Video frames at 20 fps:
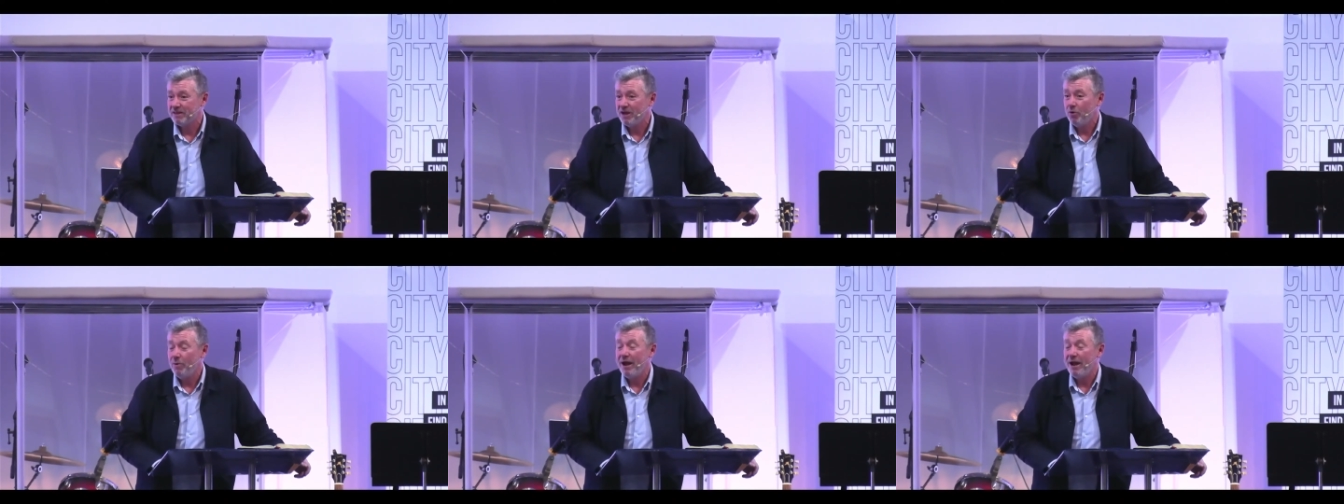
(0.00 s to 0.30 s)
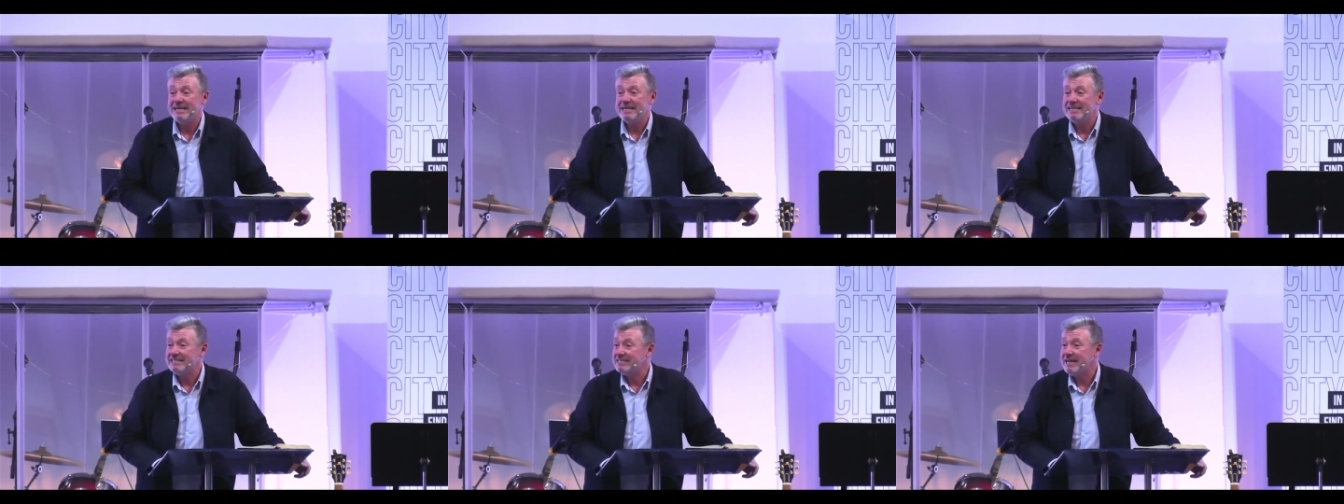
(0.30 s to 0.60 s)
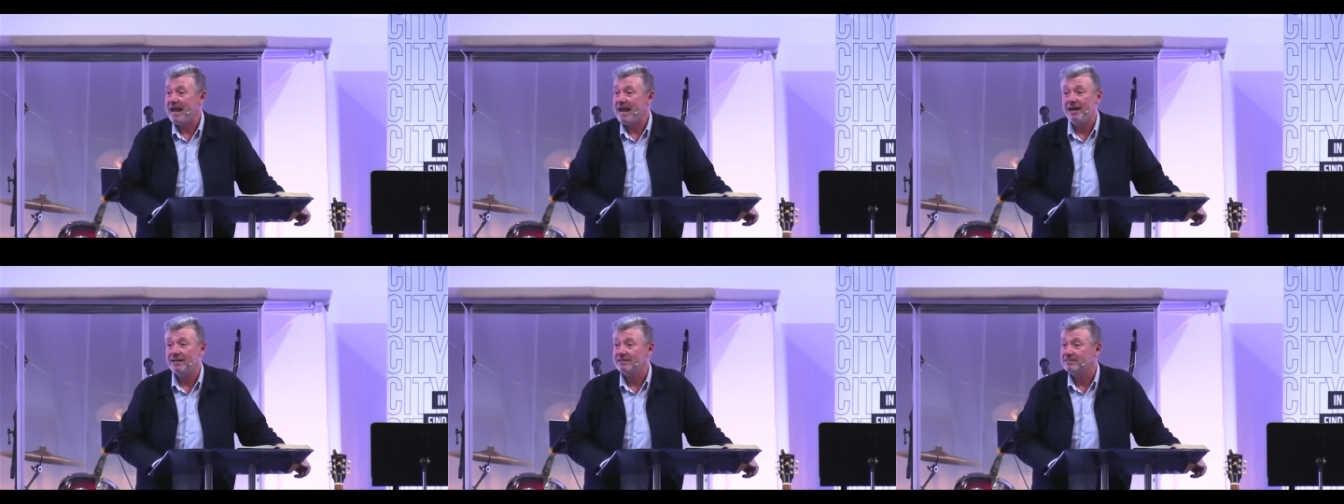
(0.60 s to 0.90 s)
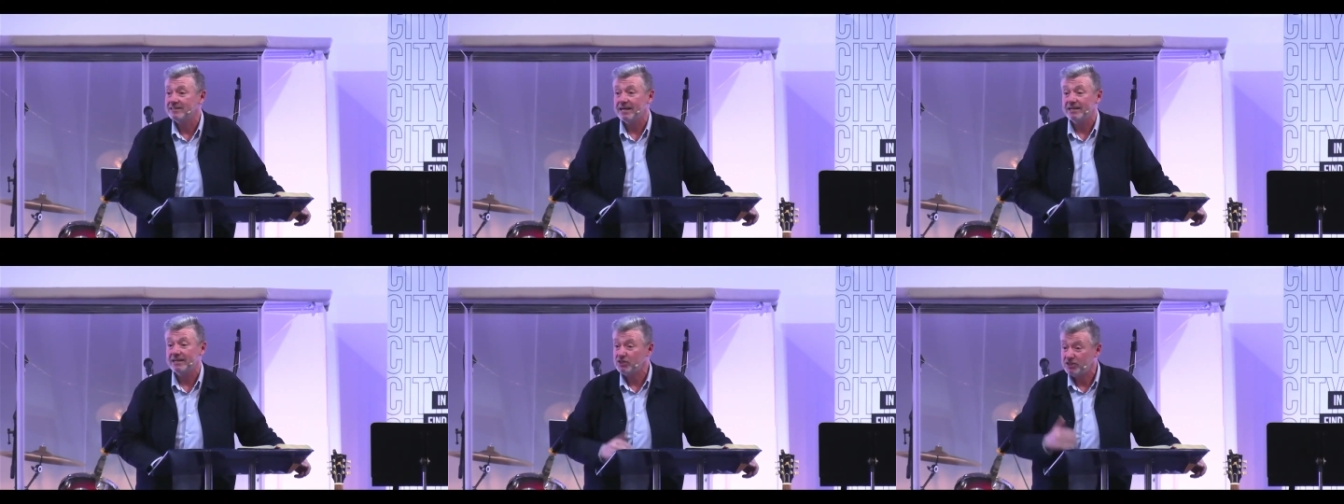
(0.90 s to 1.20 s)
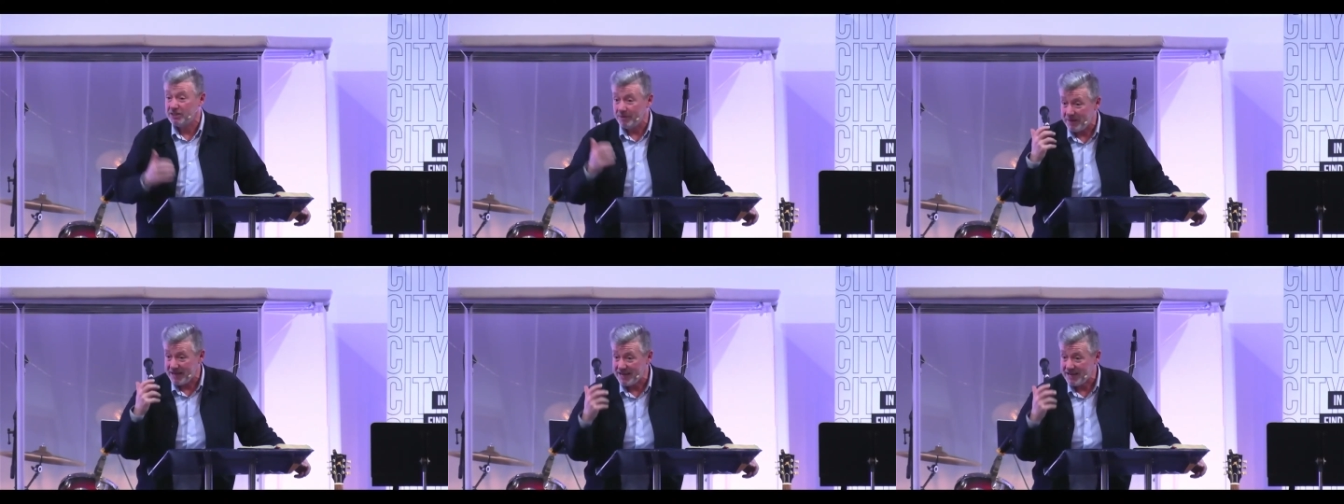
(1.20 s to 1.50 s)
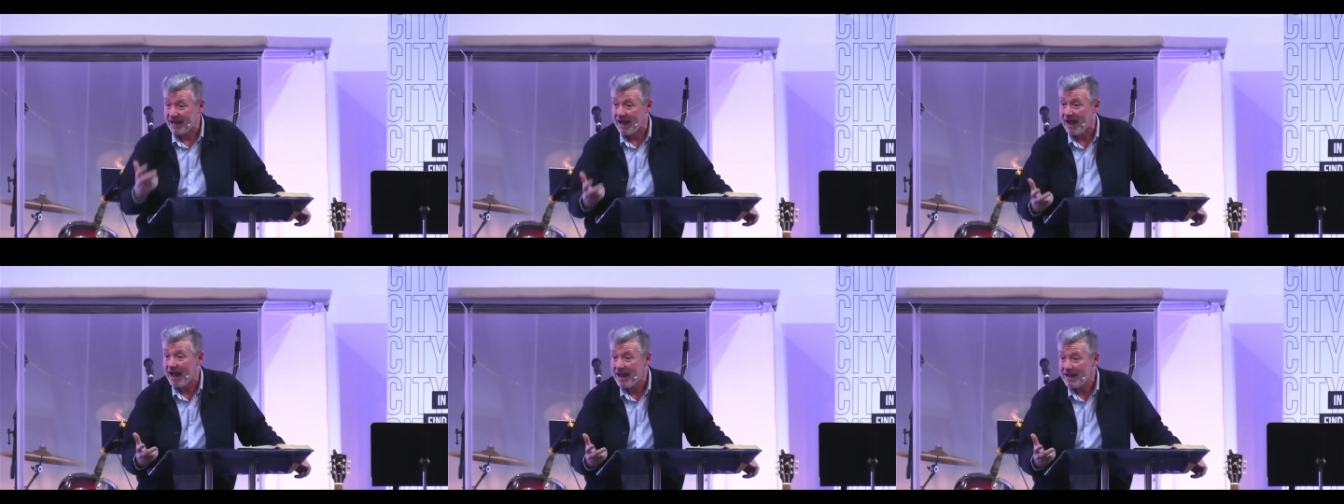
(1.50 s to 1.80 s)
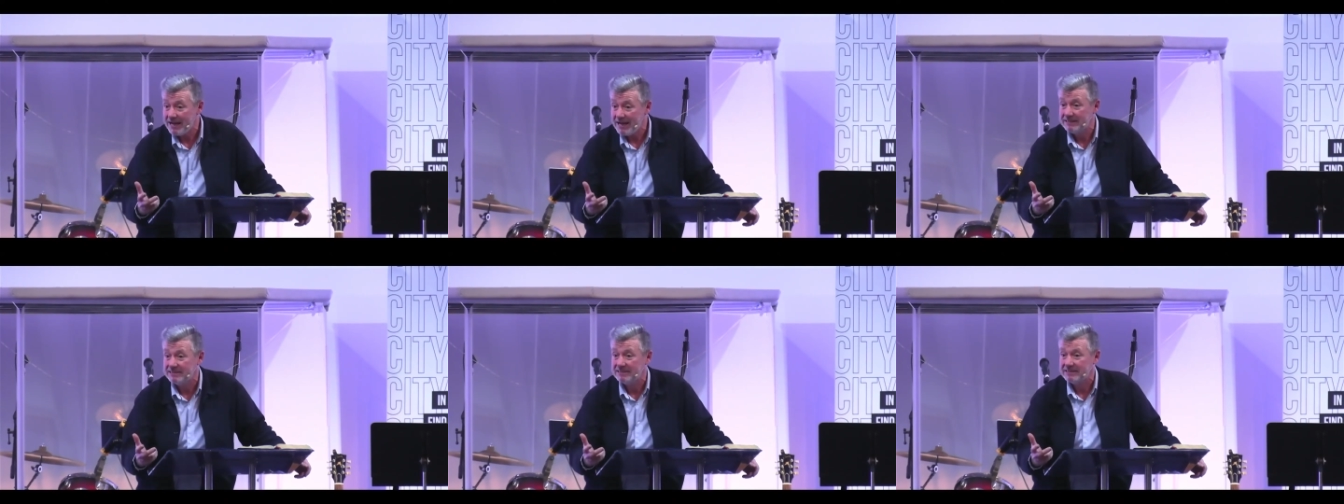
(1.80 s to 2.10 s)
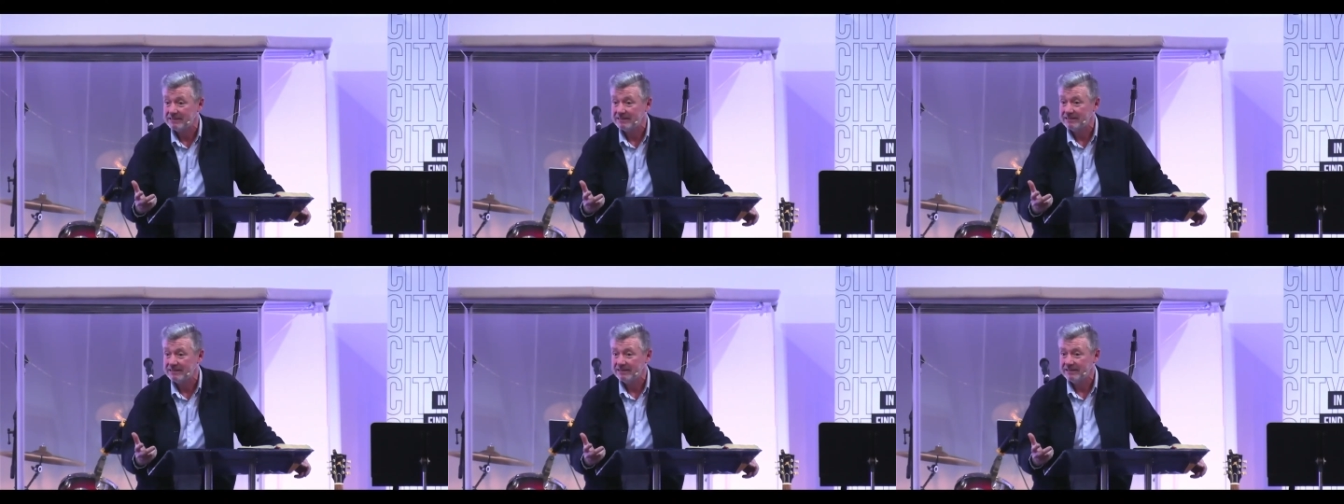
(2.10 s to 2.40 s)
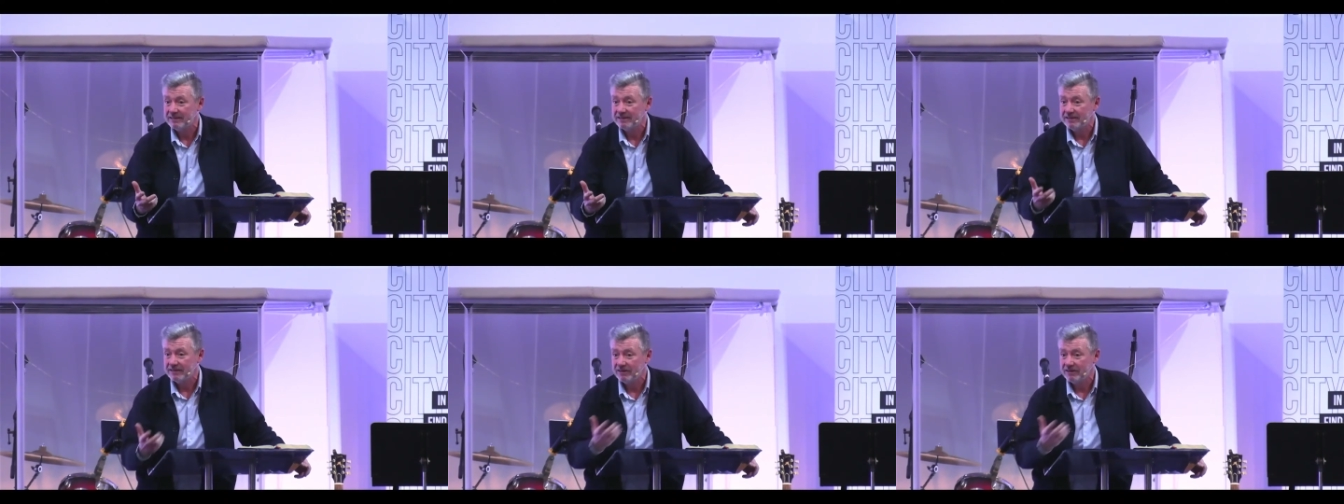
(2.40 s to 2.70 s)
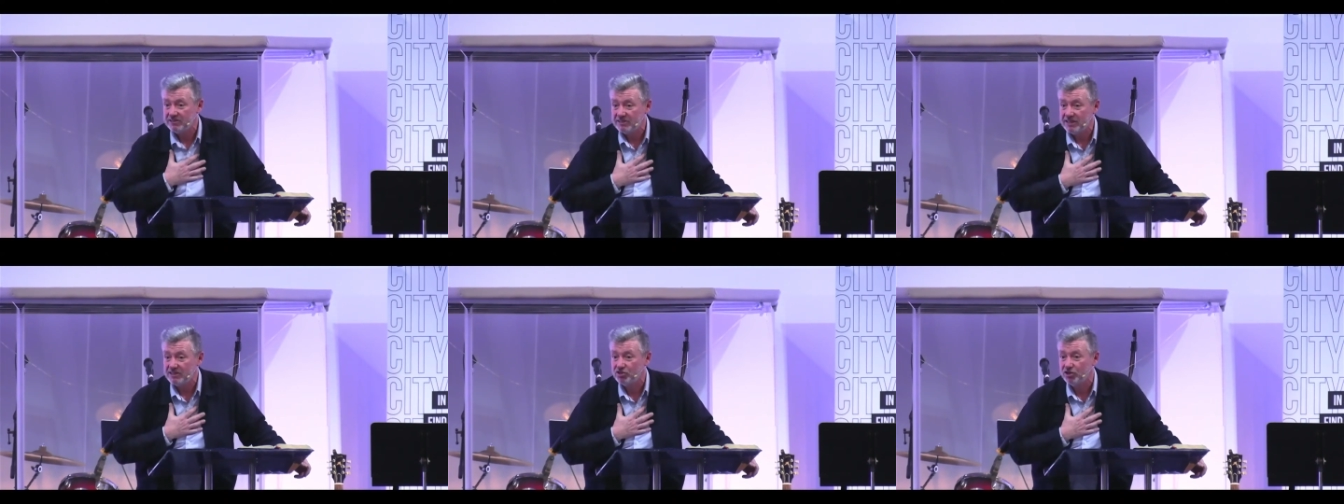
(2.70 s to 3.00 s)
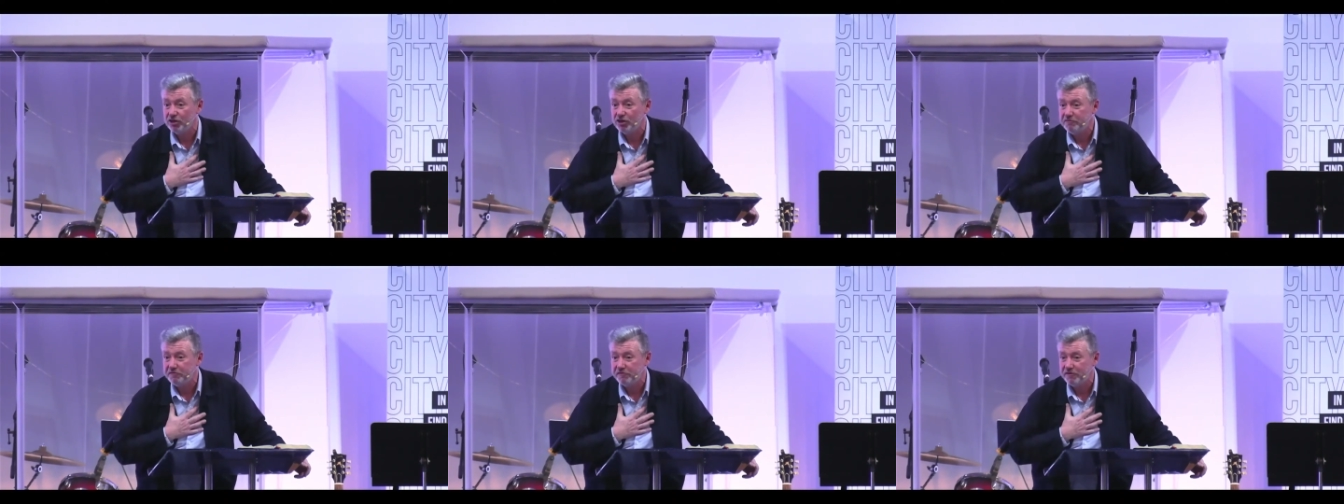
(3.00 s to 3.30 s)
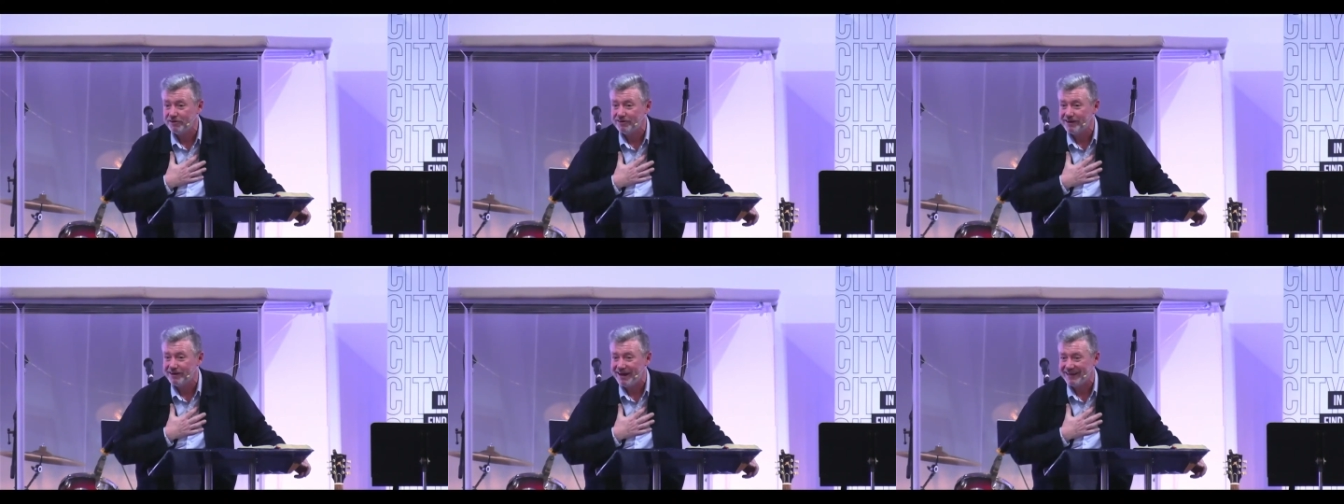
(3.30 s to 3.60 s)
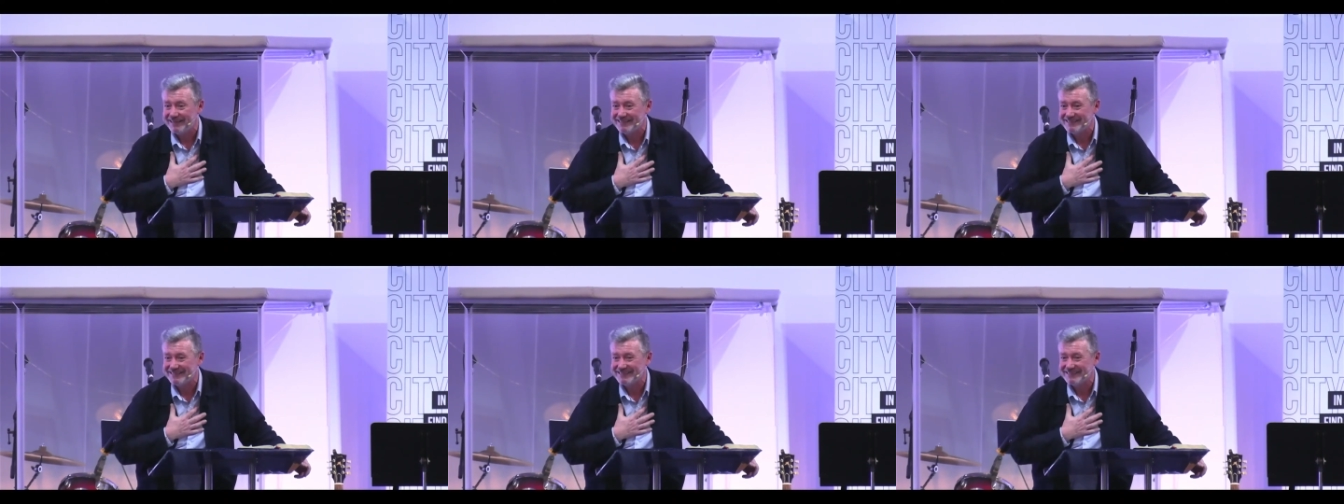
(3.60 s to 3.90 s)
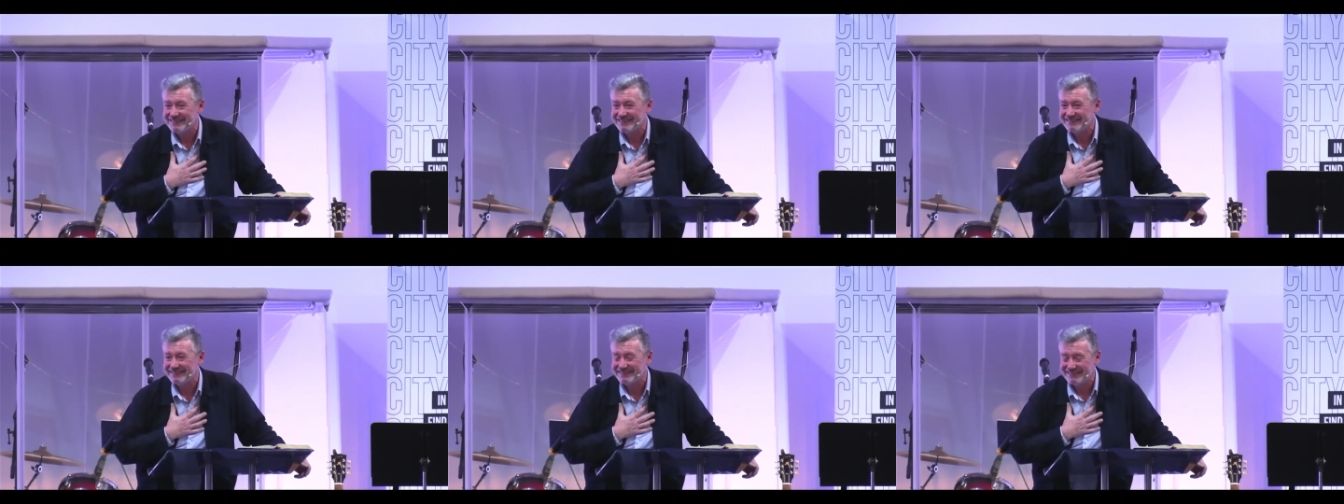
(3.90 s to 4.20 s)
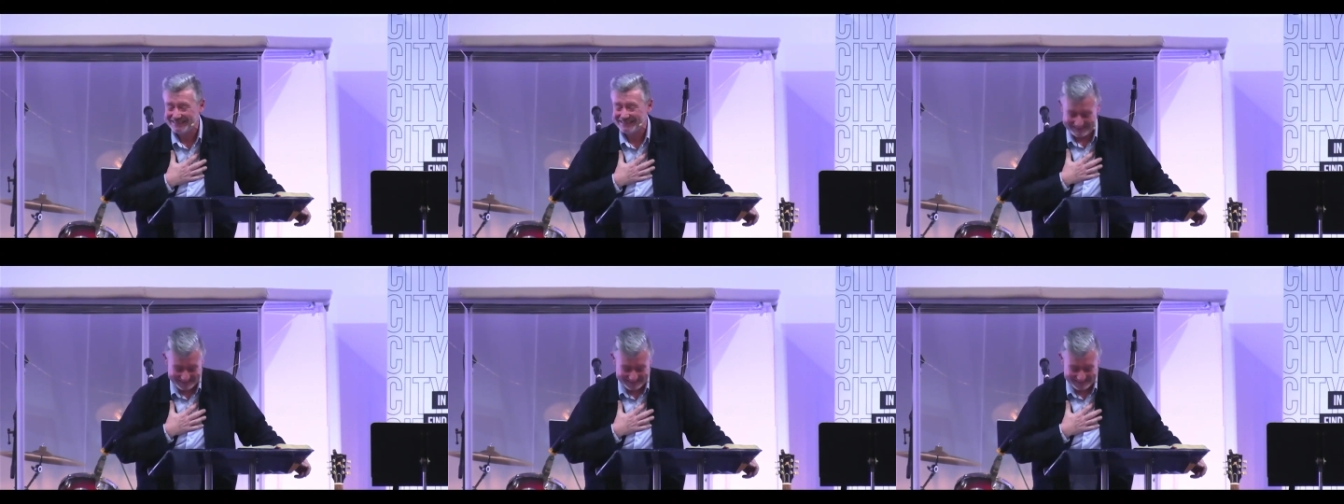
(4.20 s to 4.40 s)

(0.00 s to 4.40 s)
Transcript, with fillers: when He tells us to be kind, because it's good for us.